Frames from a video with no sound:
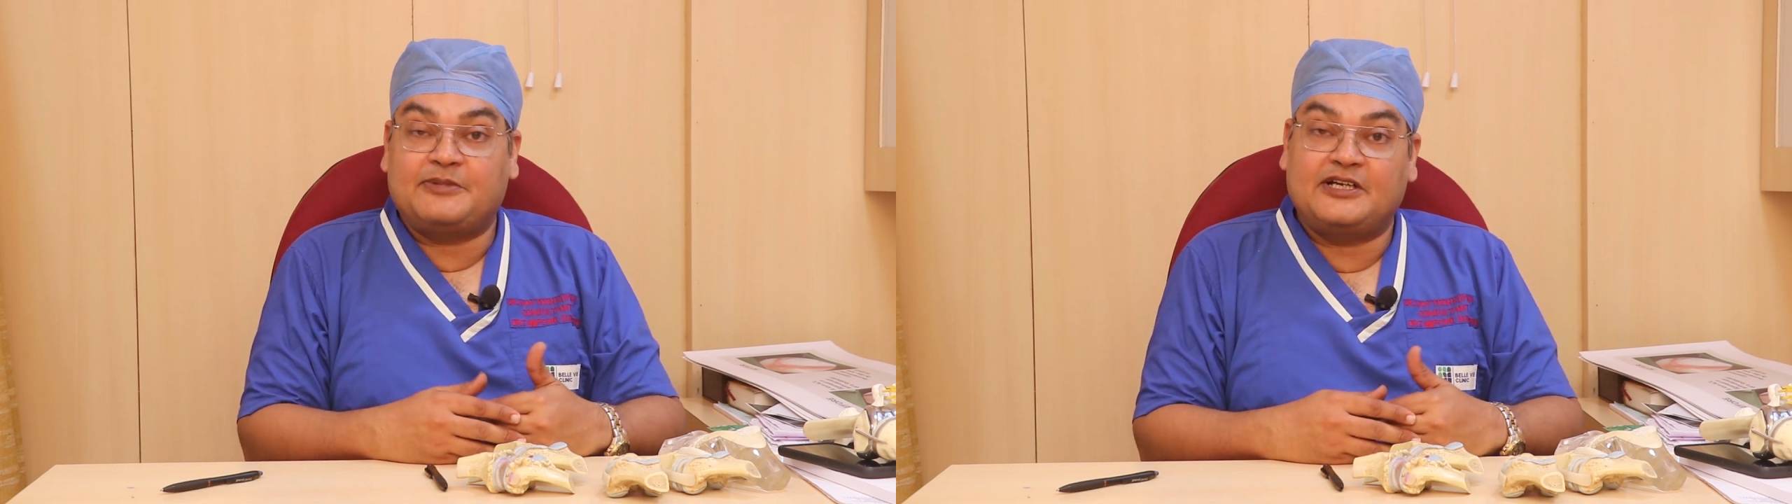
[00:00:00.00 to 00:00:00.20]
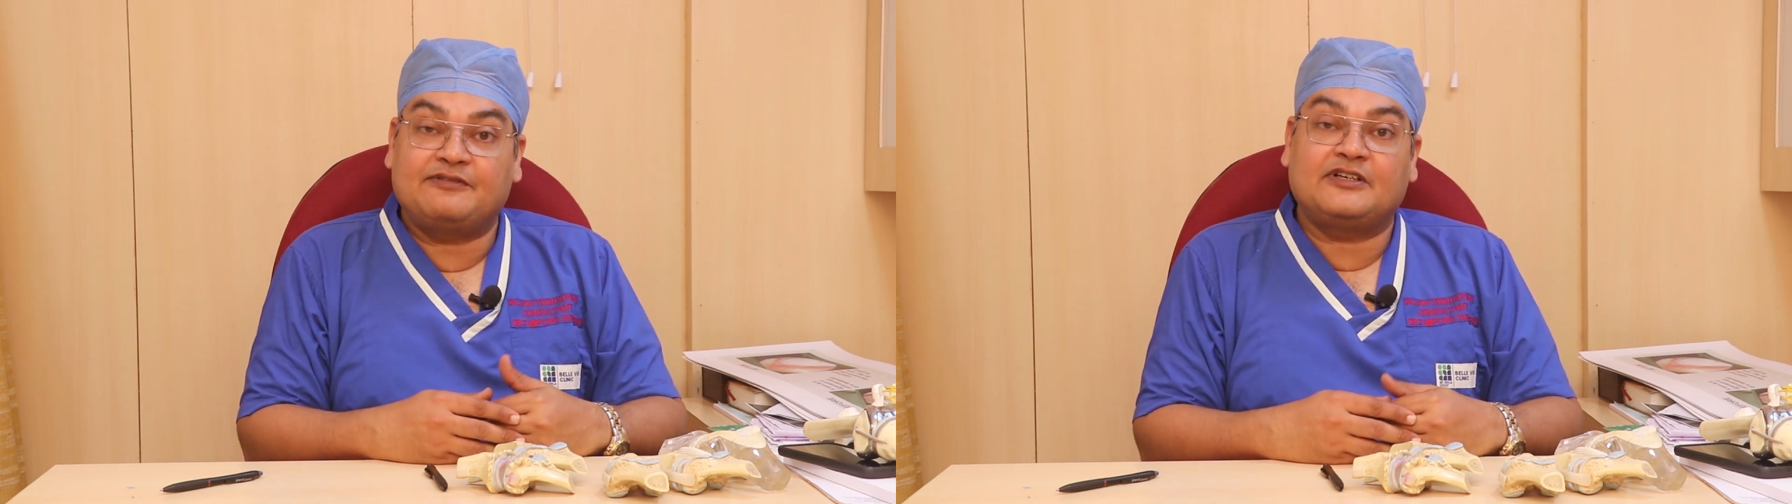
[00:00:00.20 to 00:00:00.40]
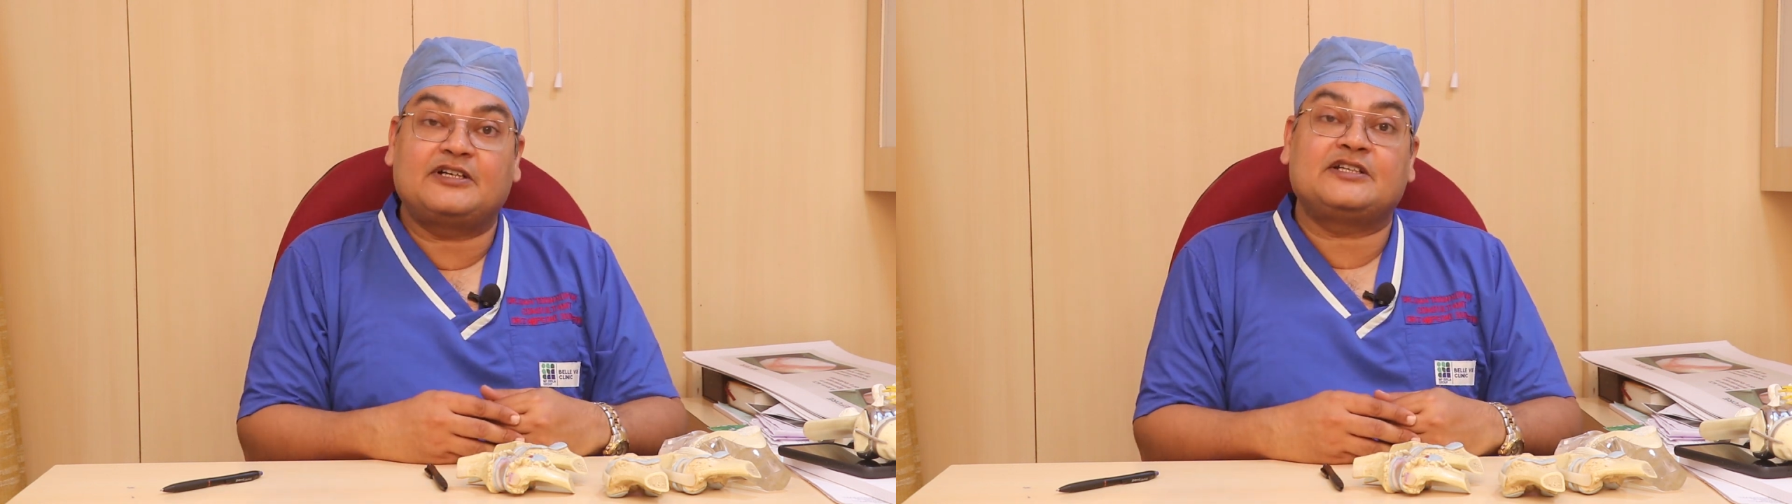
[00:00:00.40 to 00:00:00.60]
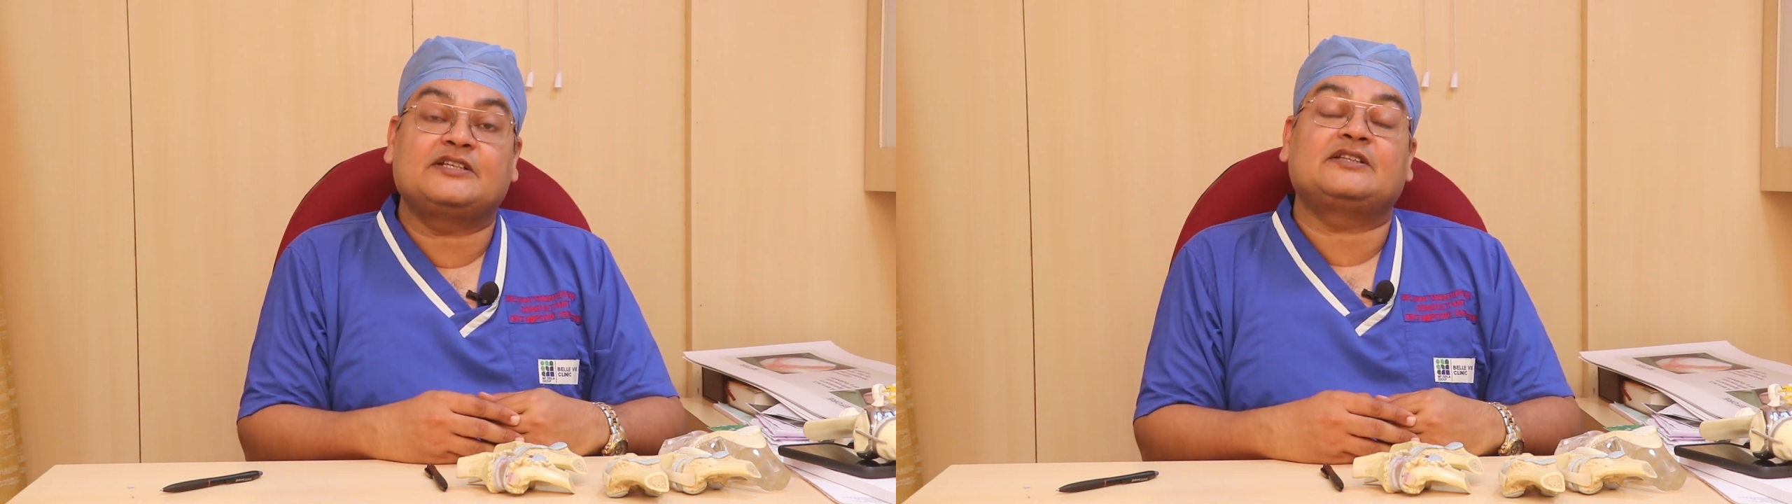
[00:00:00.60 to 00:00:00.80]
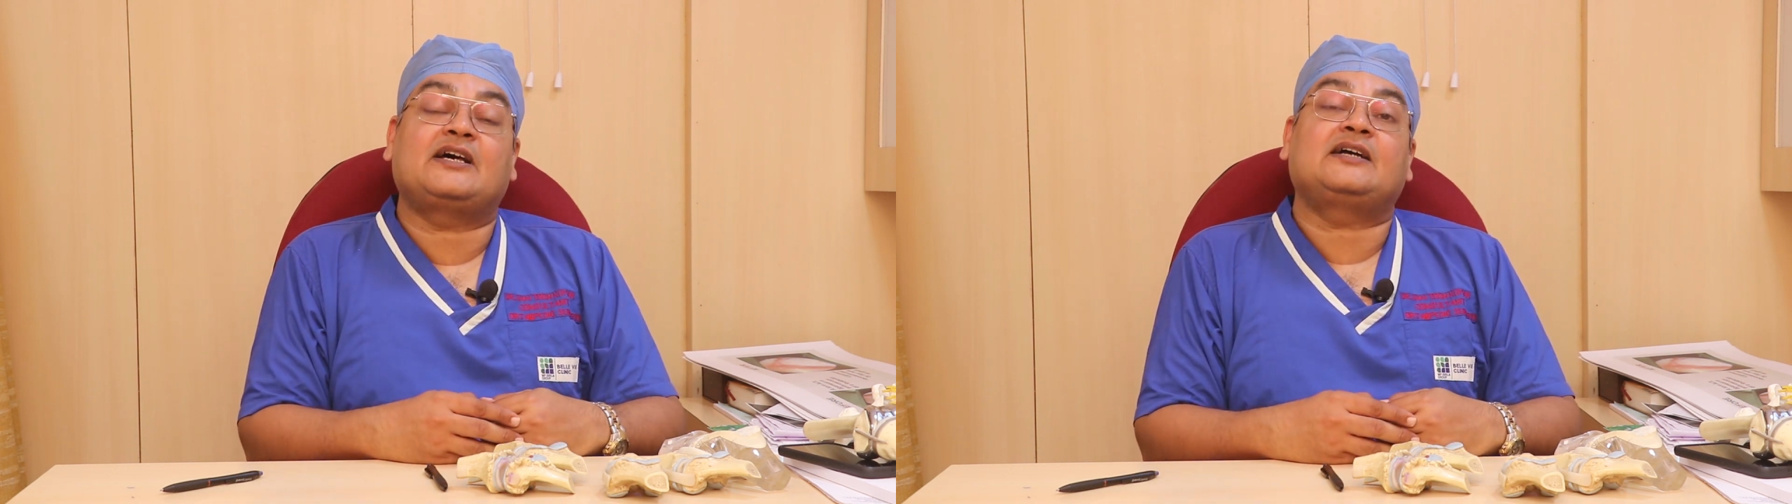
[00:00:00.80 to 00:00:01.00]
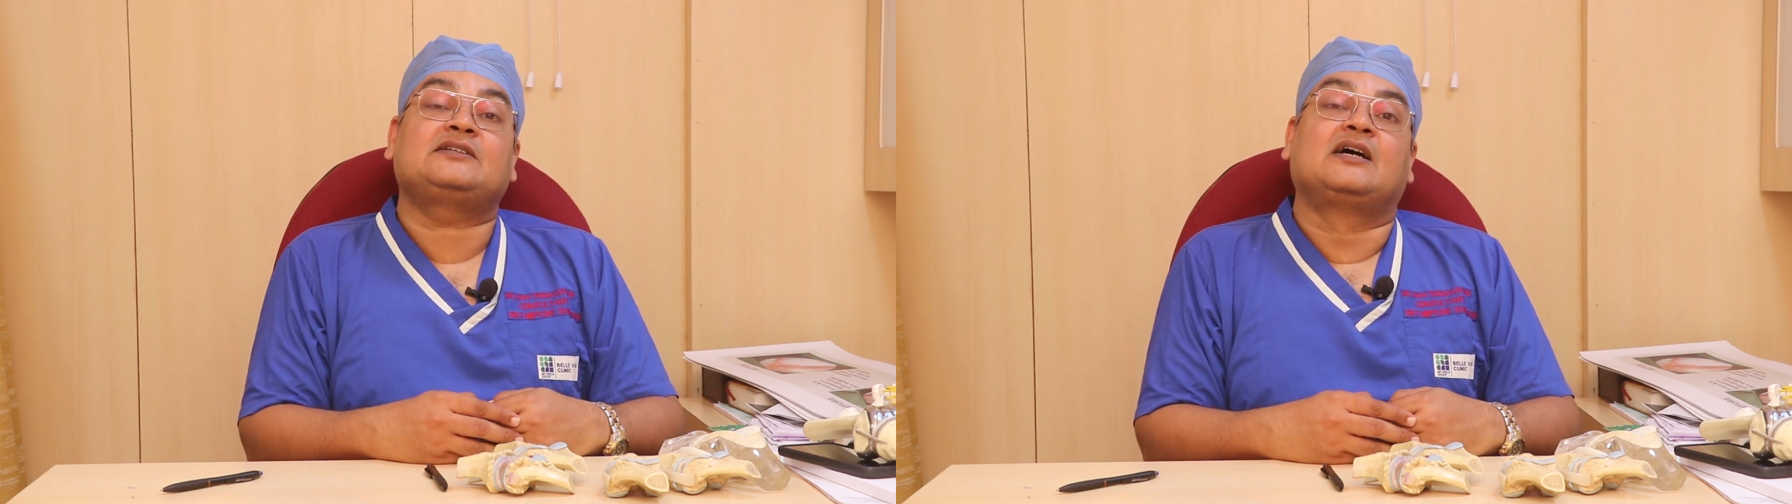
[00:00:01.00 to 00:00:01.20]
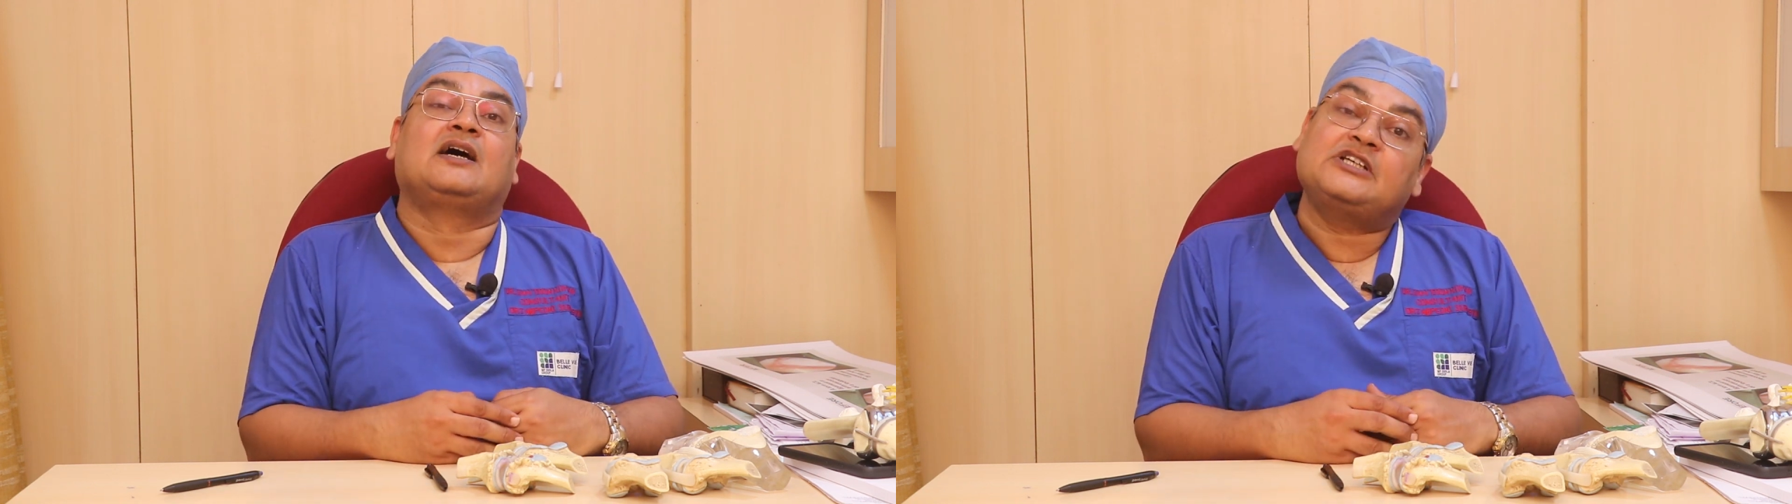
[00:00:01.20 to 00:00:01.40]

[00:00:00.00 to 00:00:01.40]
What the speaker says: be difficulty in that.